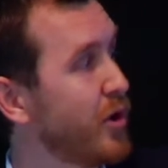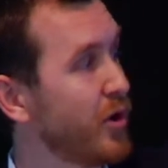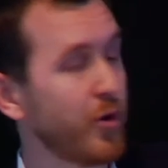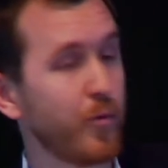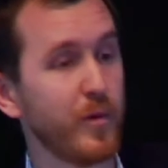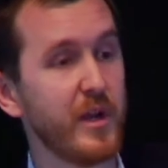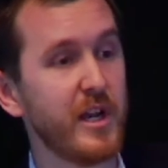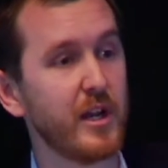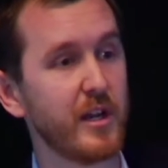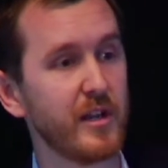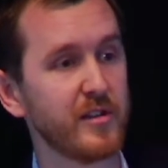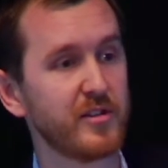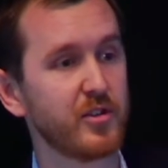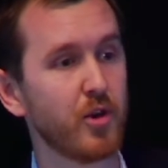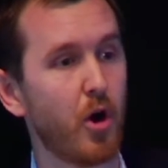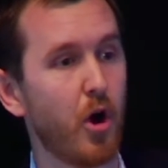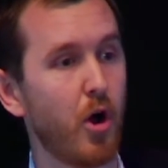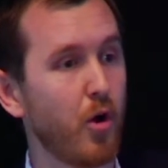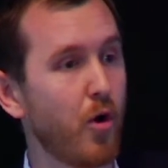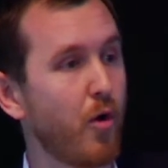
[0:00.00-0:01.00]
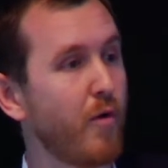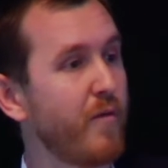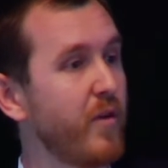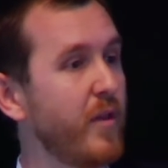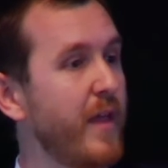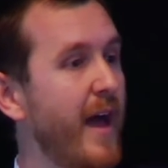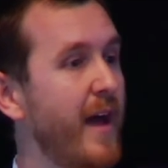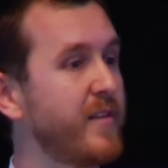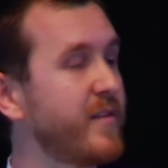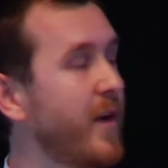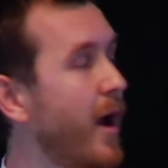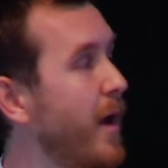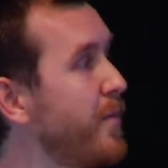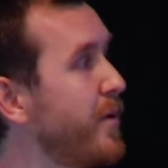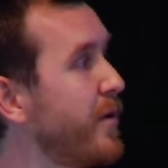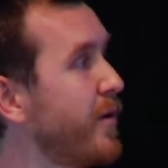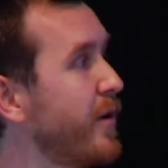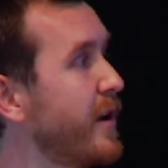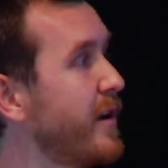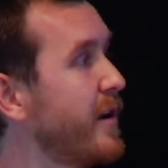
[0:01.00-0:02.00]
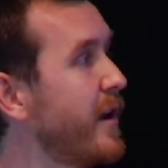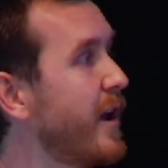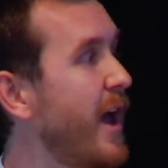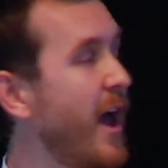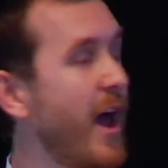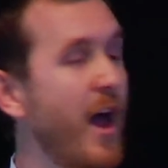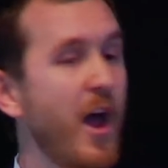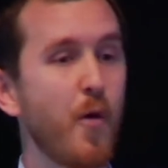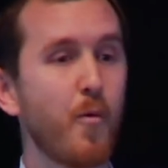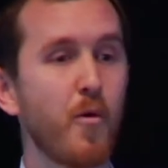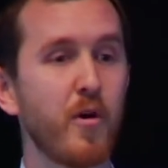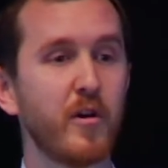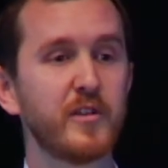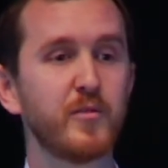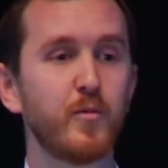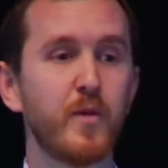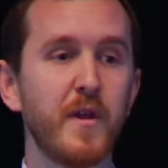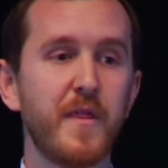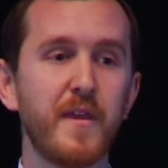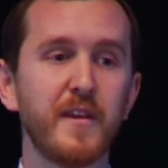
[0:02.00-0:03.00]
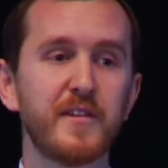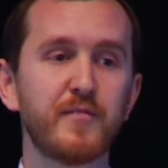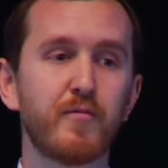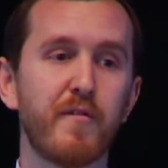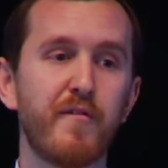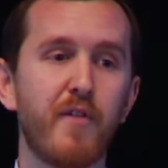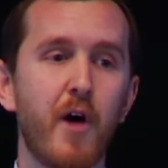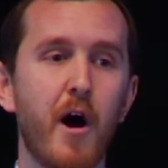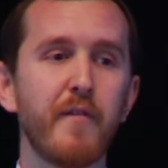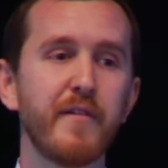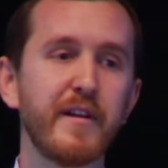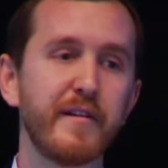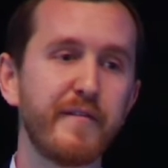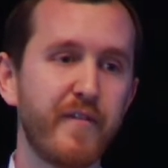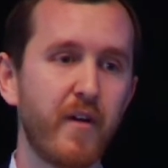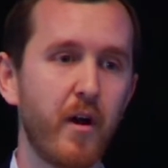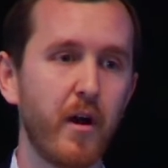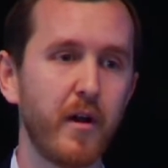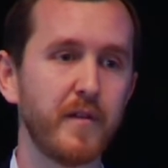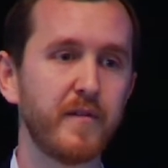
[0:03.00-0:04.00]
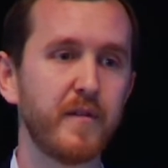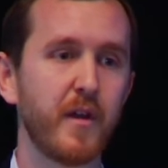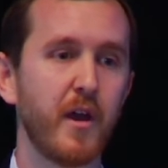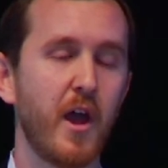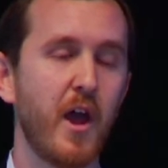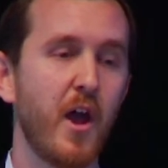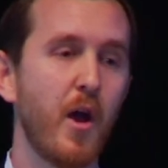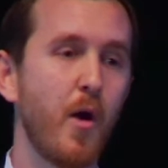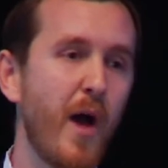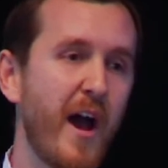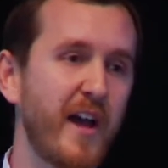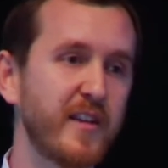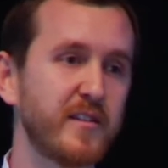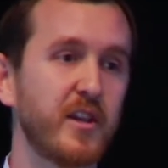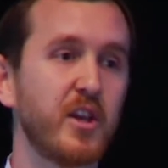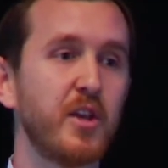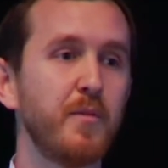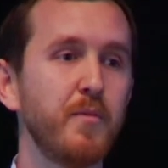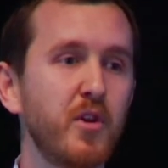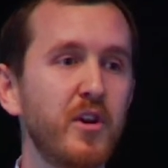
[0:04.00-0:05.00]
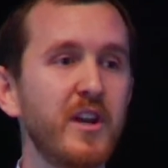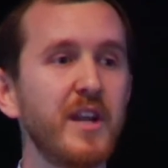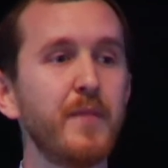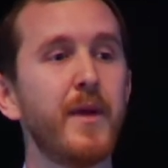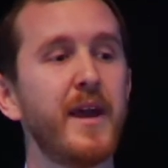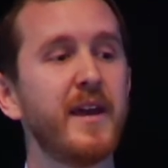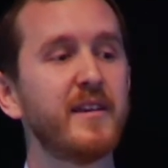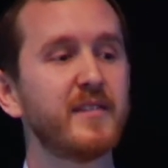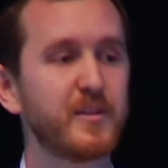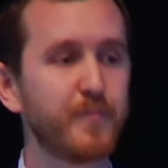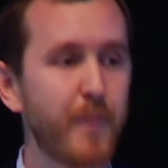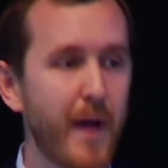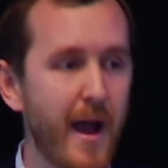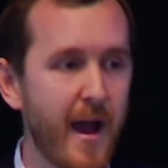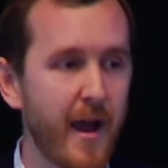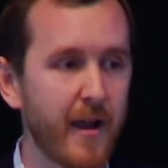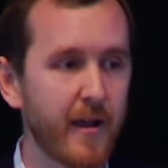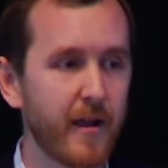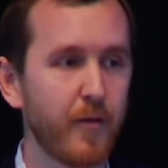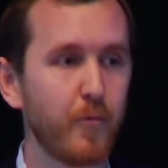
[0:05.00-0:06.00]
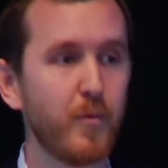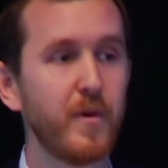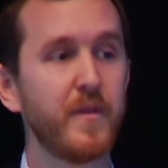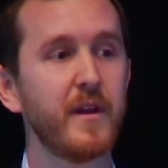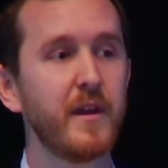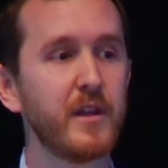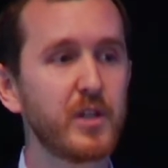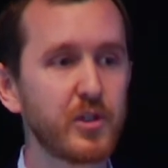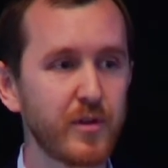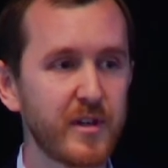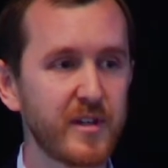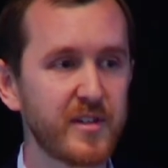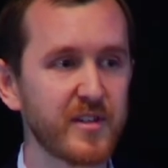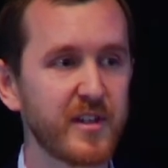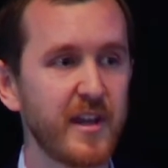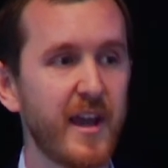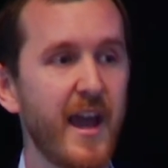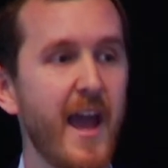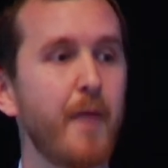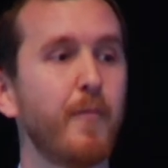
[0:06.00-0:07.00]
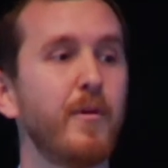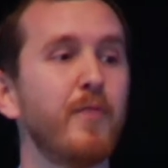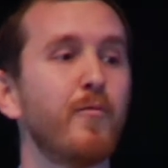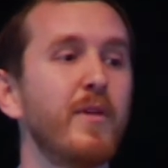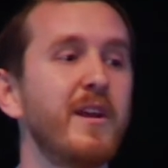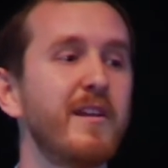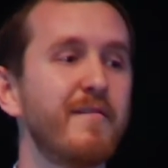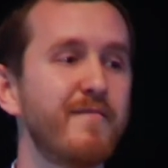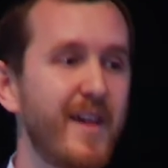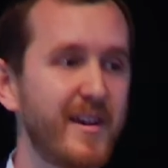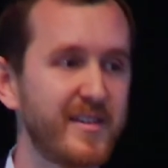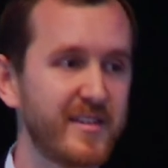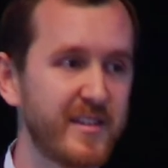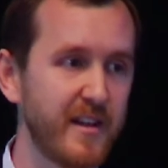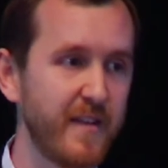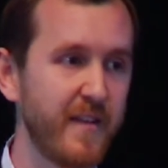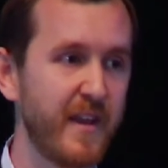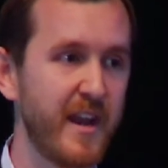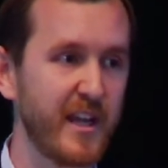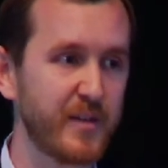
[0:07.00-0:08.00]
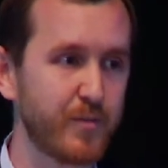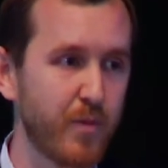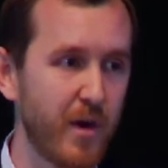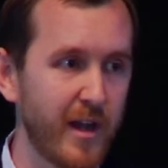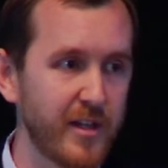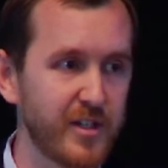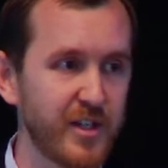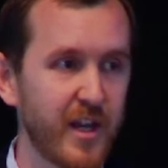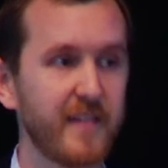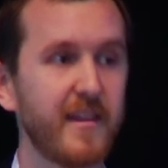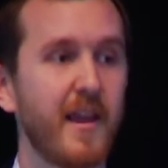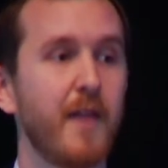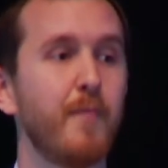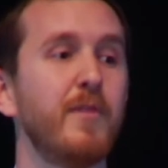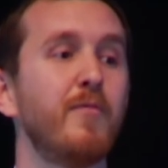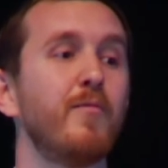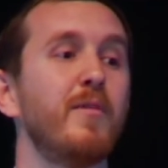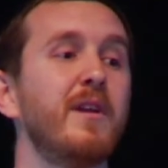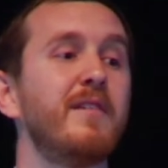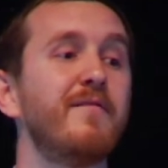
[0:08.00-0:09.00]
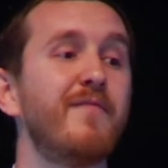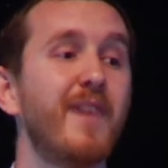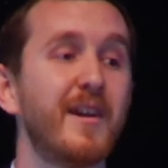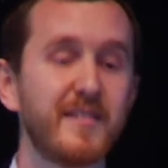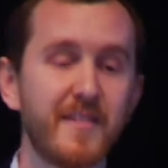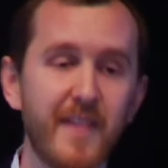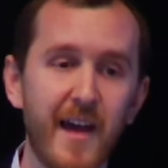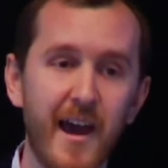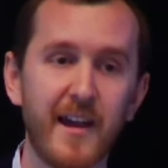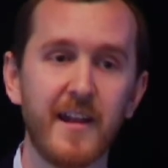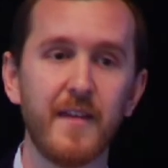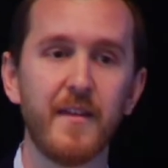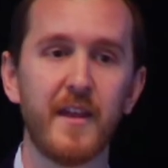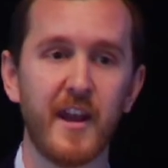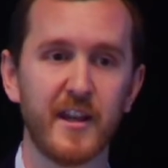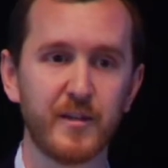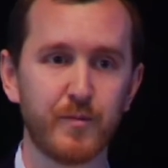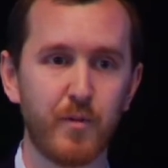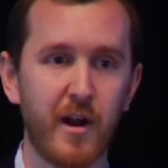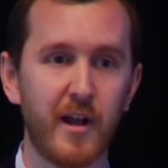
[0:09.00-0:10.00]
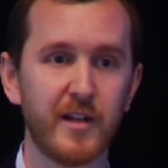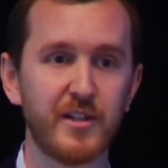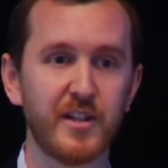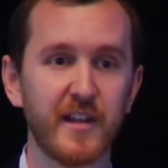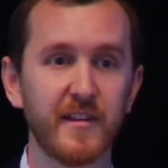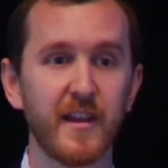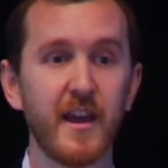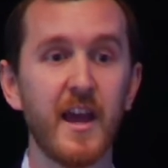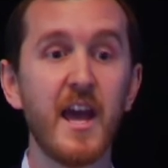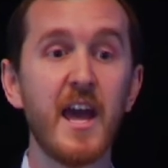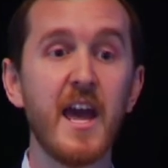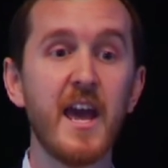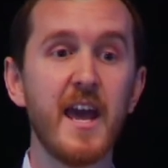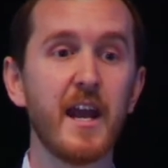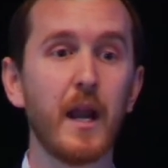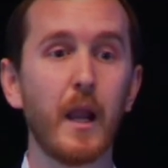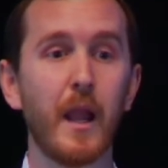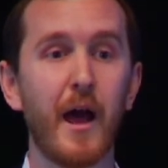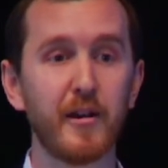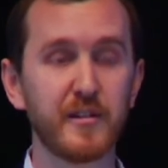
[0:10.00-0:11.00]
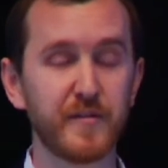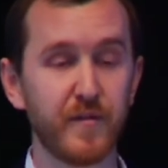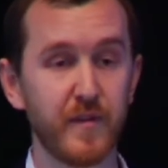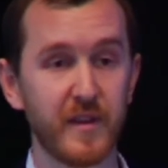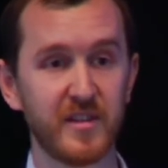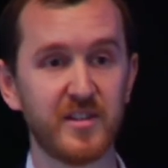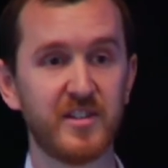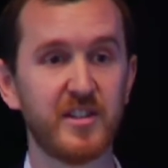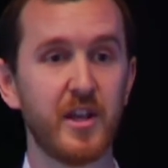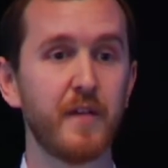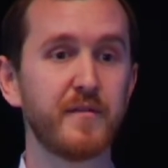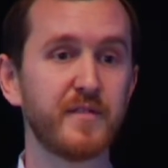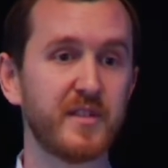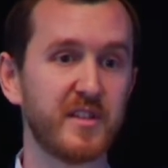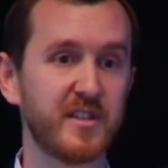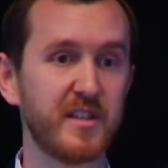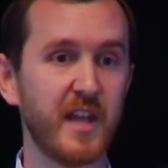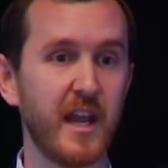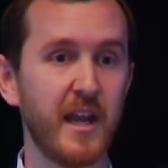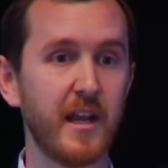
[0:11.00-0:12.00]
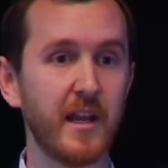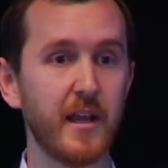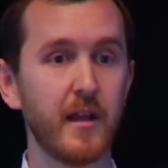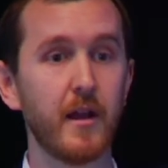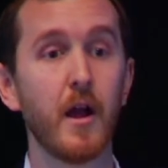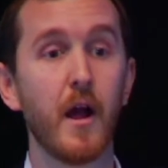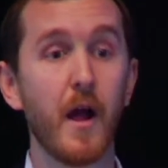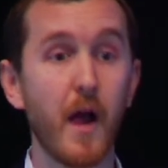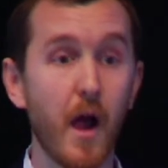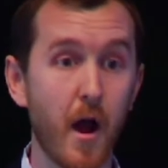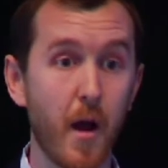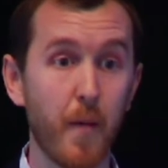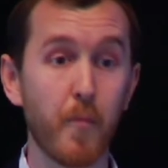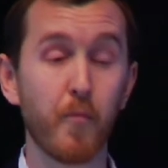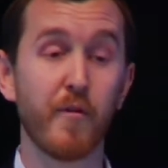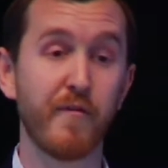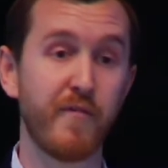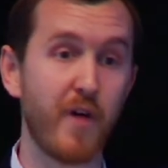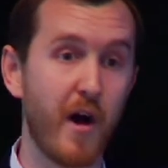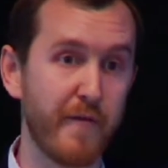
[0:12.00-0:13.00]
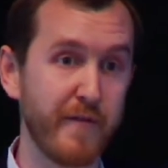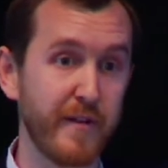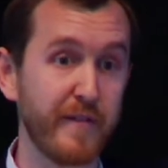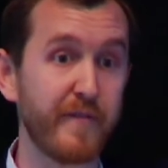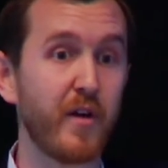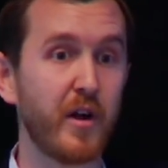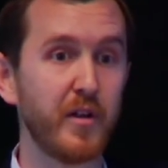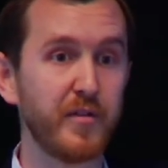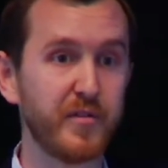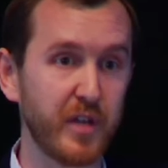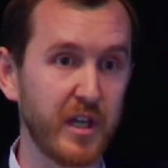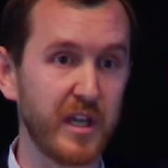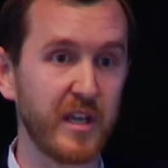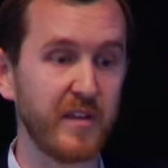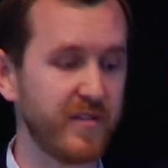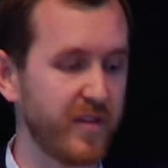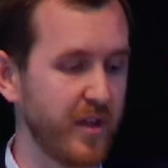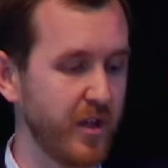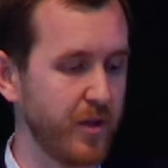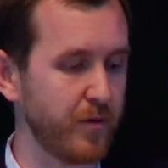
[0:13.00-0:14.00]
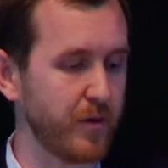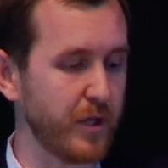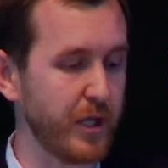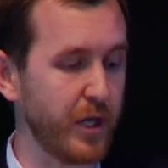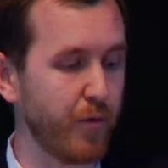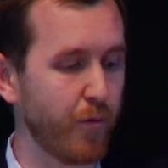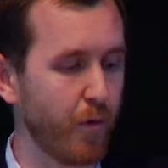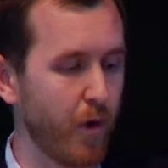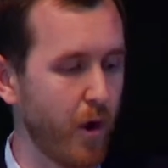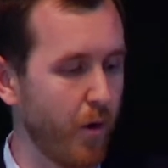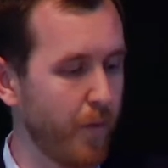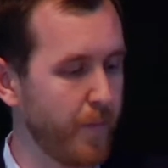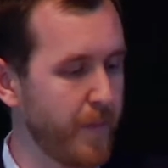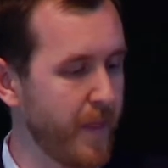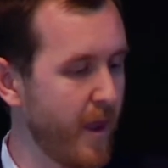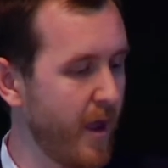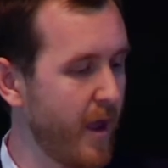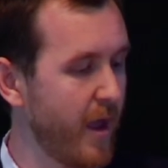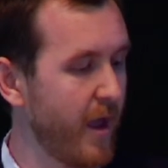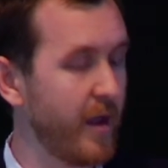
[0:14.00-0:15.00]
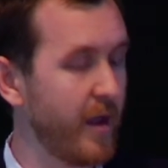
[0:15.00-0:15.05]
solar we could install over that time period. Whereas with this revolving fund, as the community pays us back with interest and we reinvest it in the next project and we reinvest that in the next project, it allows for this self-sustaining revolving fund to continually grow.